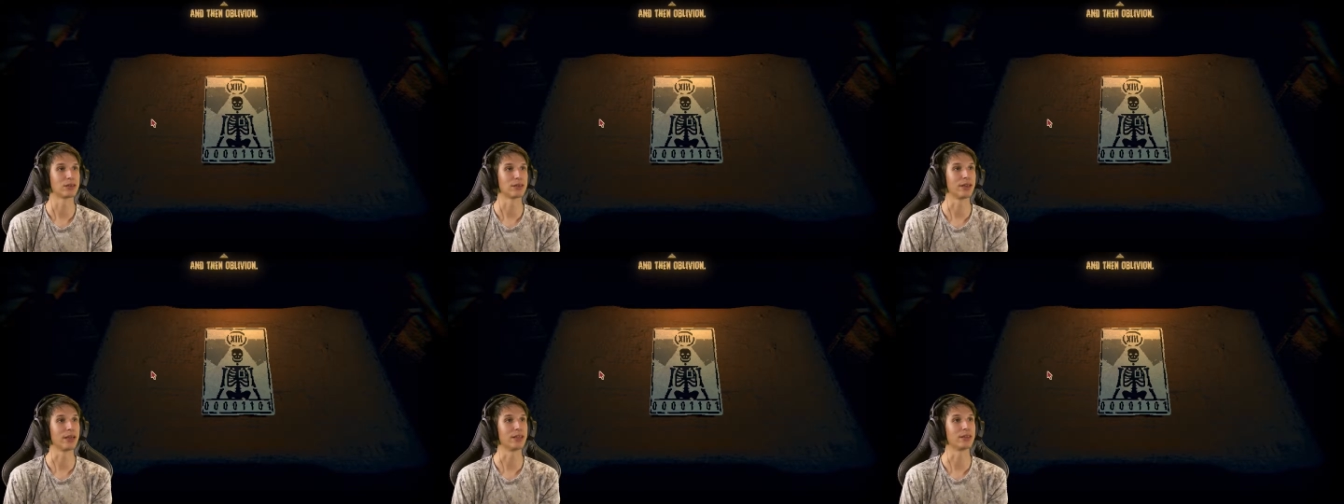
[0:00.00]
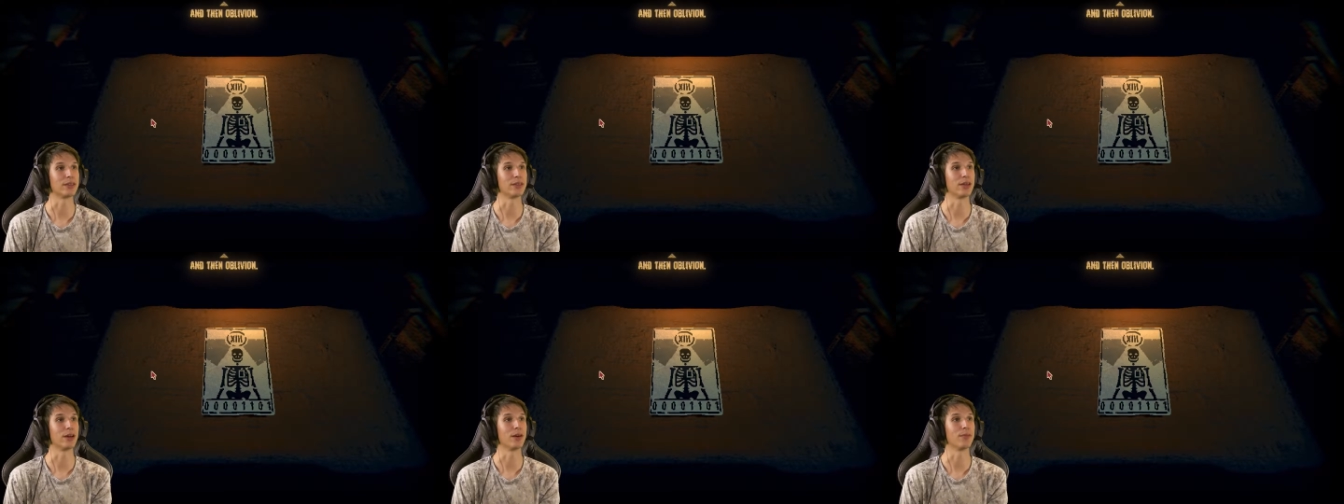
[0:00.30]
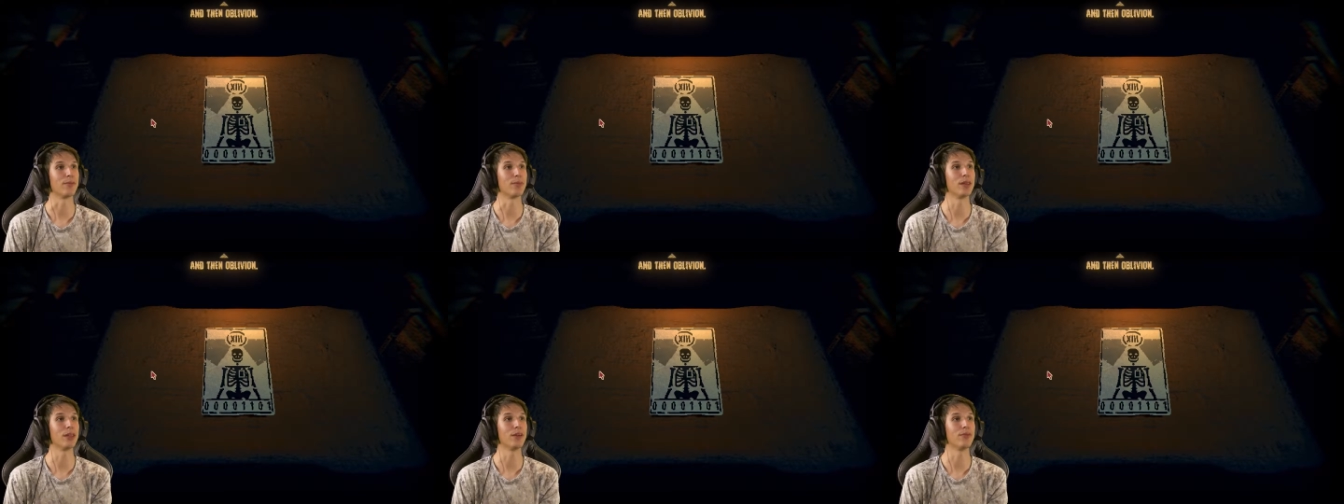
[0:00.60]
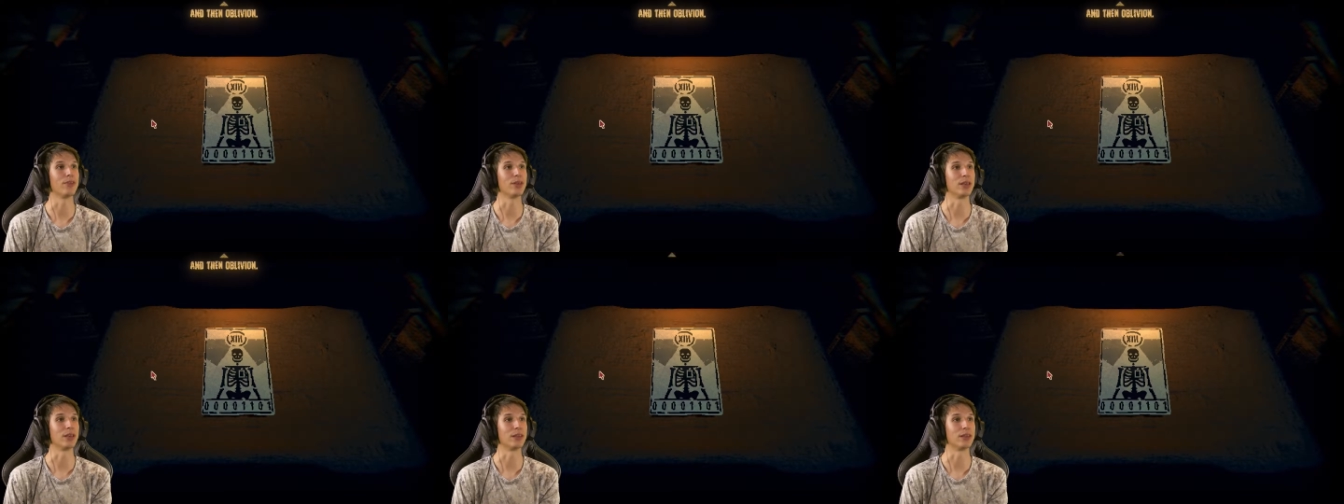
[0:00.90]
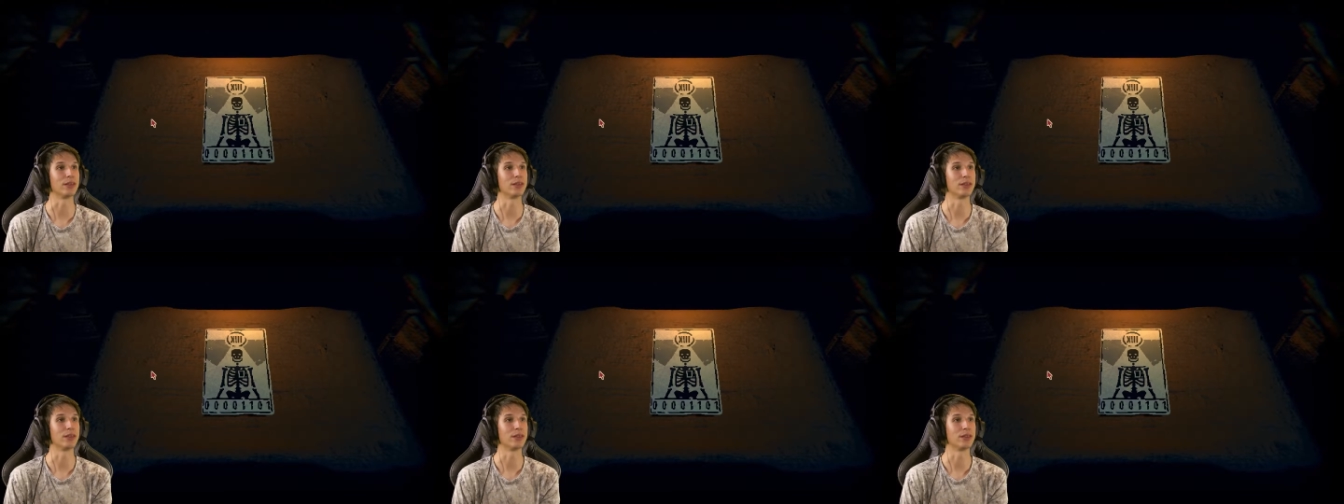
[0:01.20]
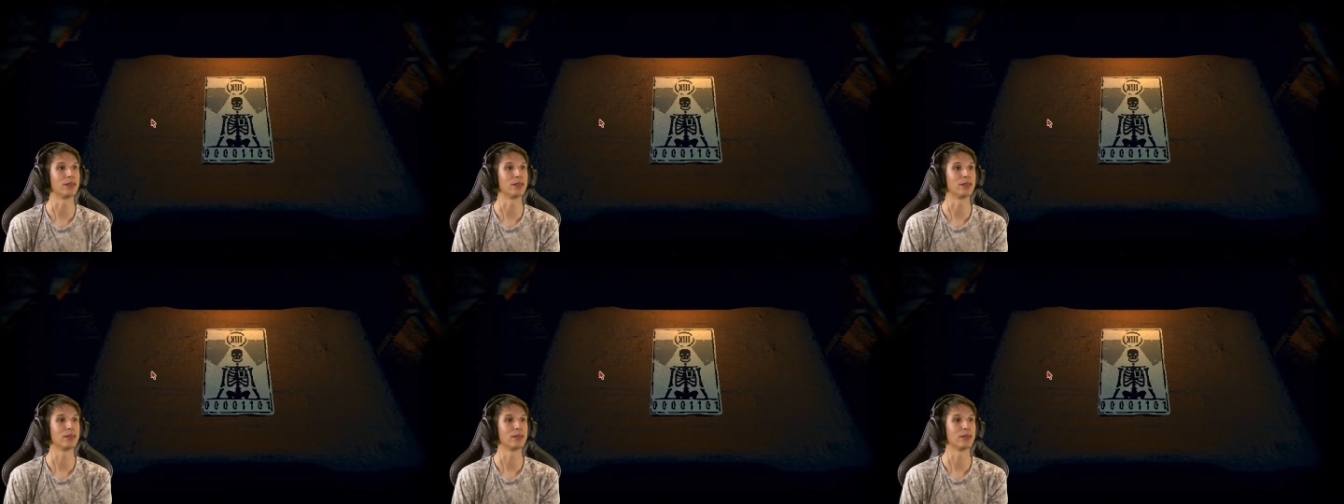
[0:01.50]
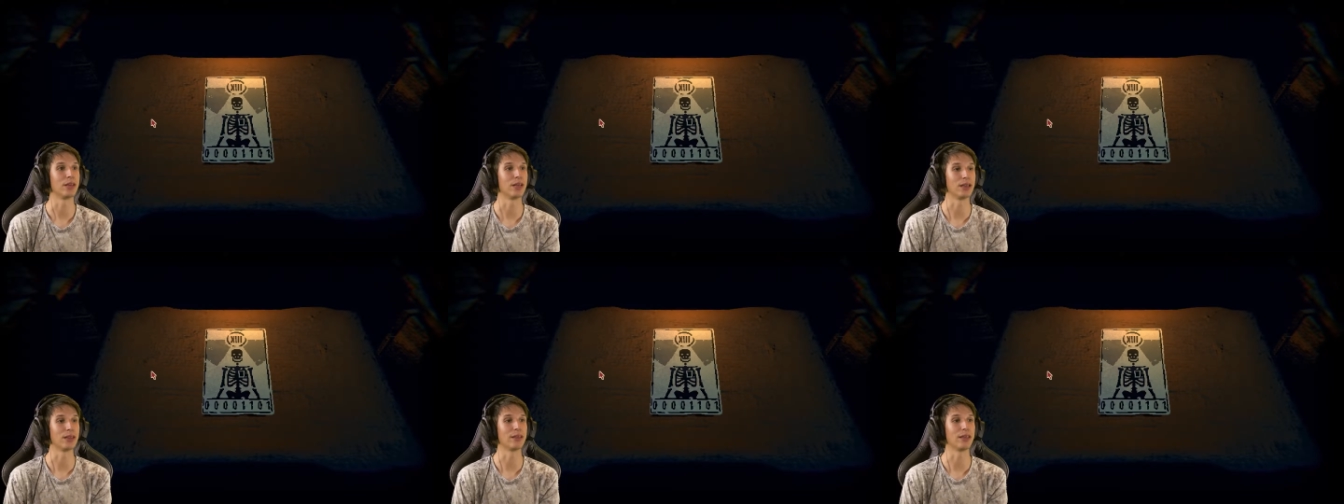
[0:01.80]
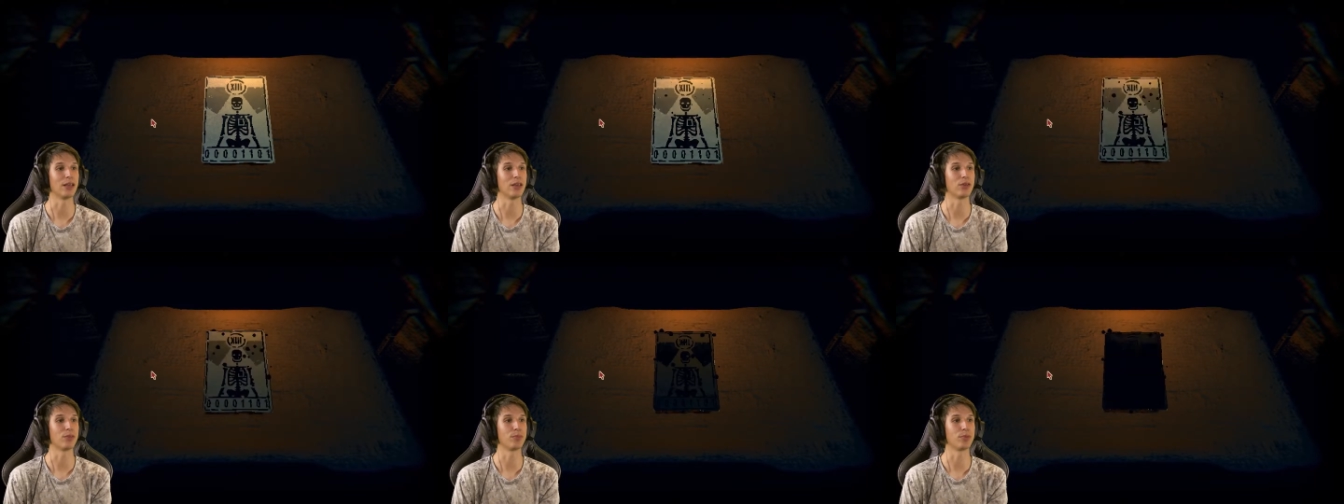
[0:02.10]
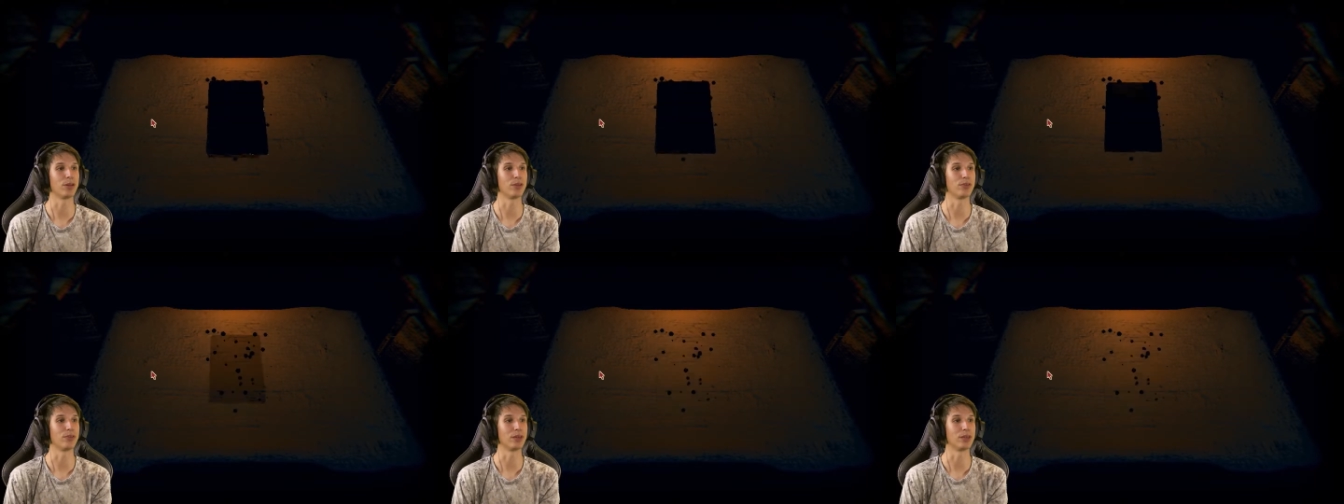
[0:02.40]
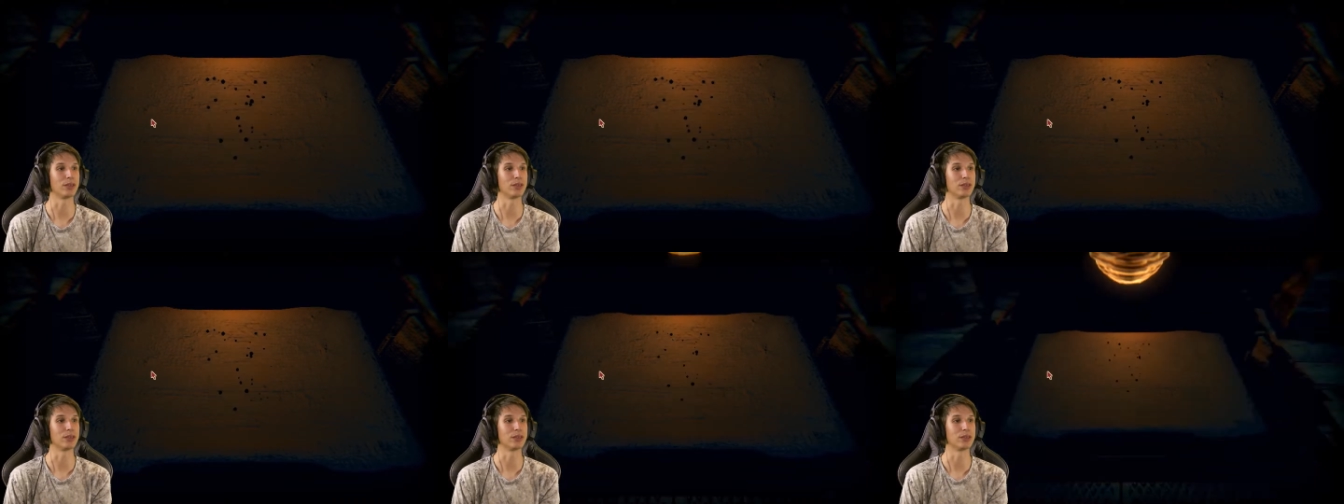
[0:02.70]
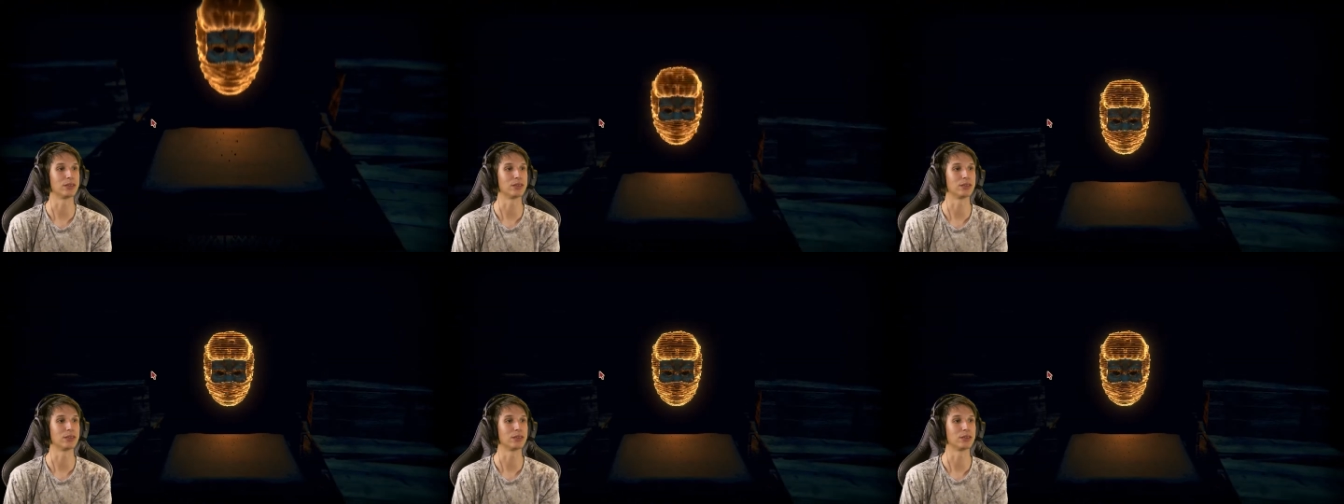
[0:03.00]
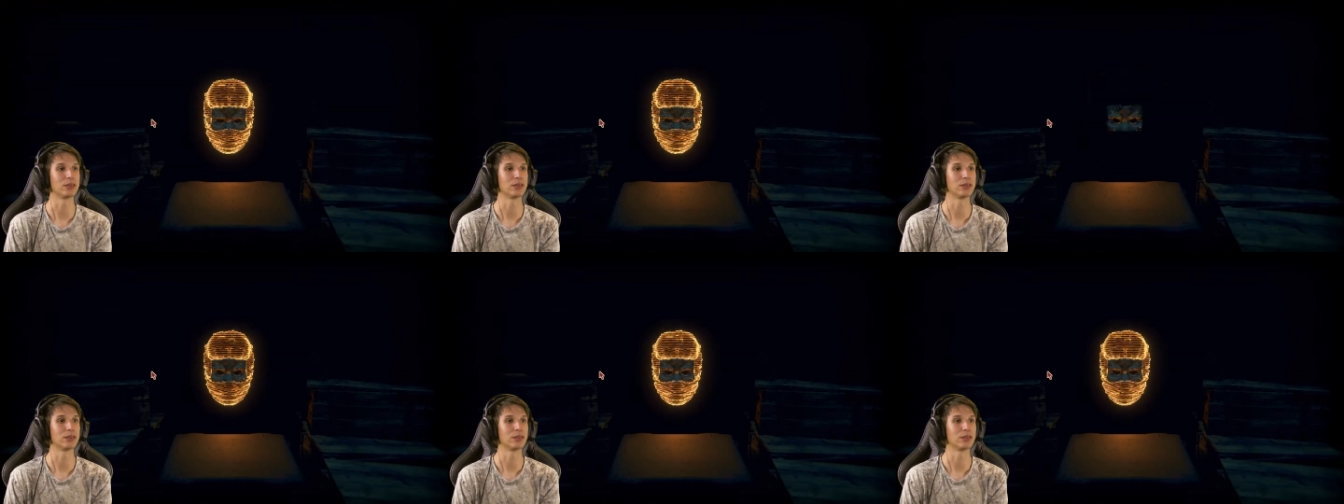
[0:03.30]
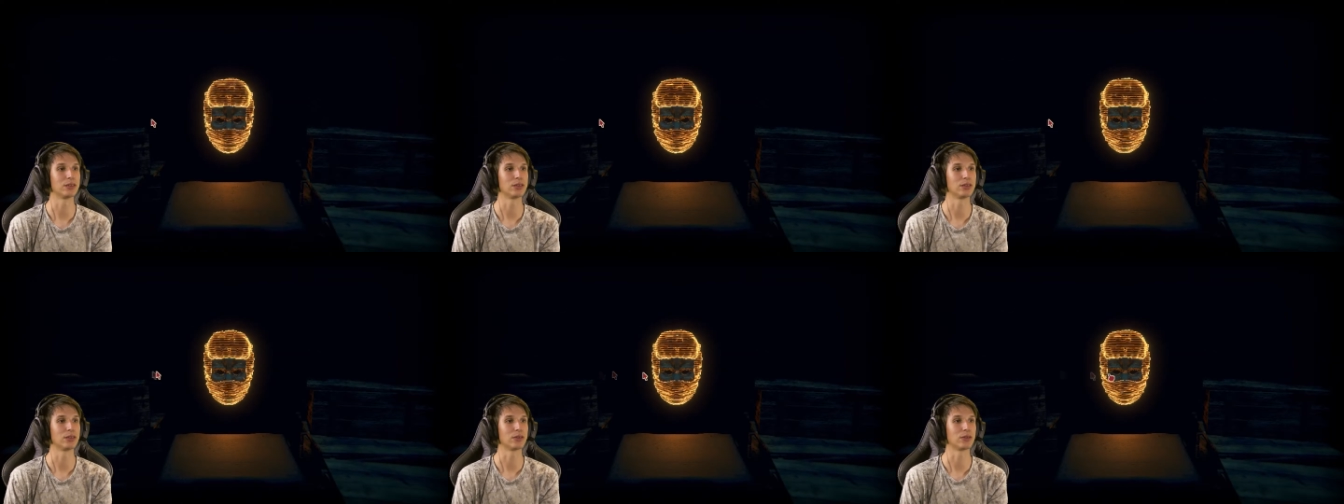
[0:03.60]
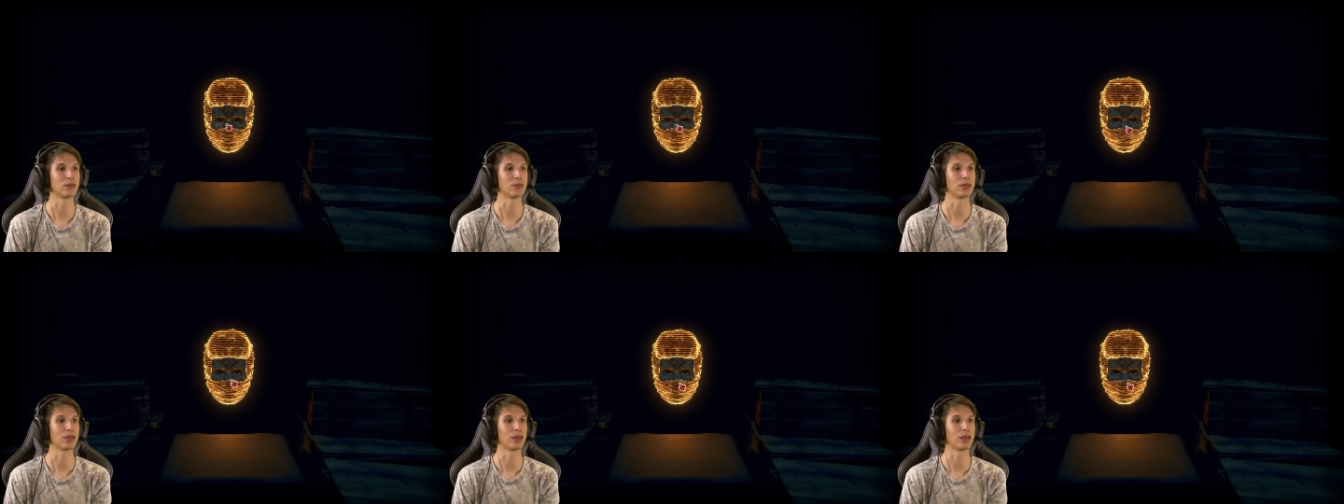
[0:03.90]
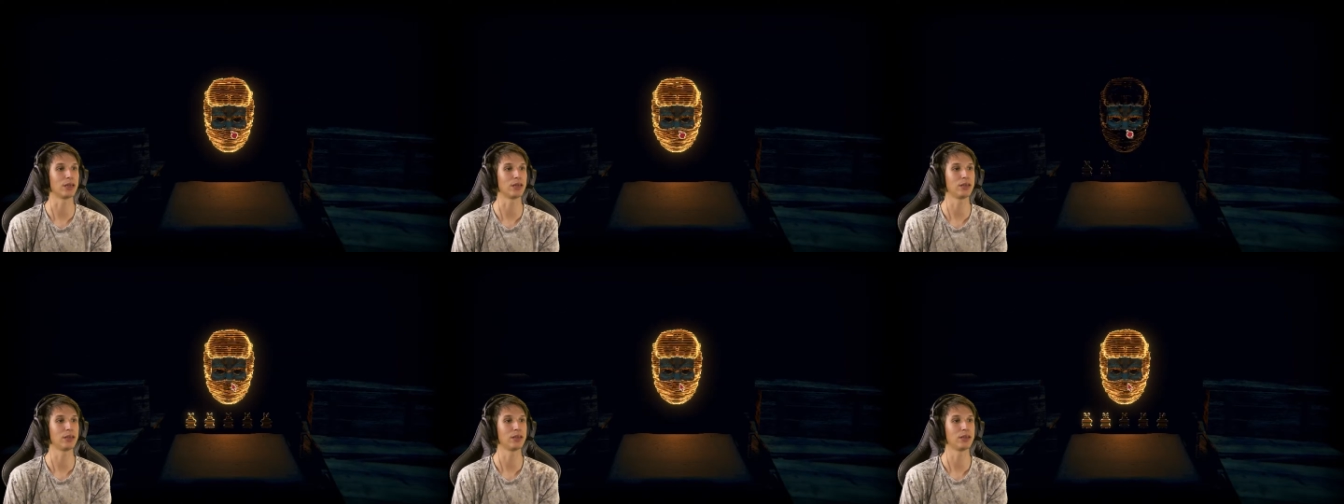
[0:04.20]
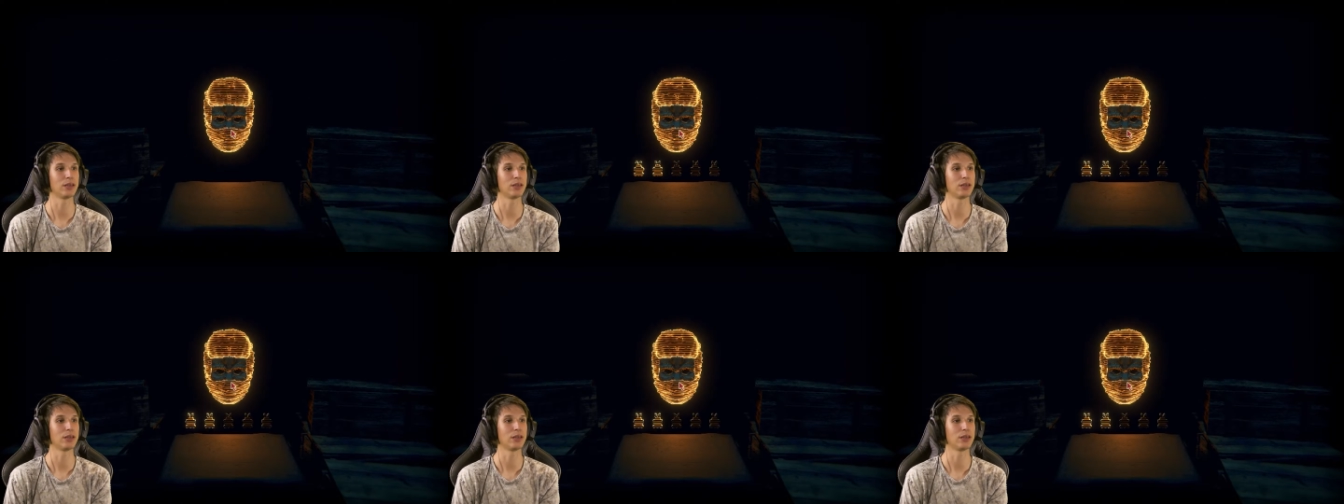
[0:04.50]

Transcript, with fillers: And the Oblivion. And then Oblivion. Okay.